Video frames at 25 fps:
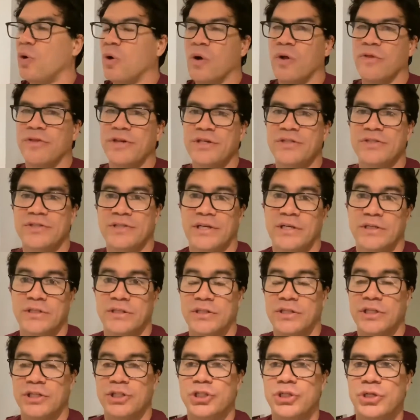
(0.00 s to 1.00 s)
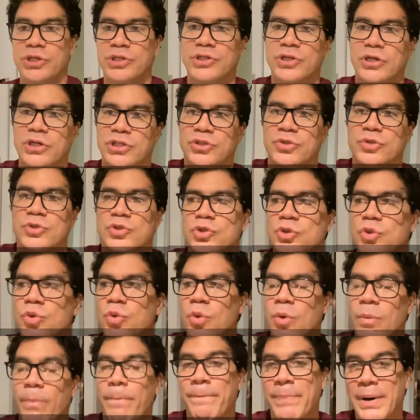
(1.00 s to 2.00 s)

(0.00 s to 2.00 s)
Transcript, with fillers: all these things that they should have taught you in school,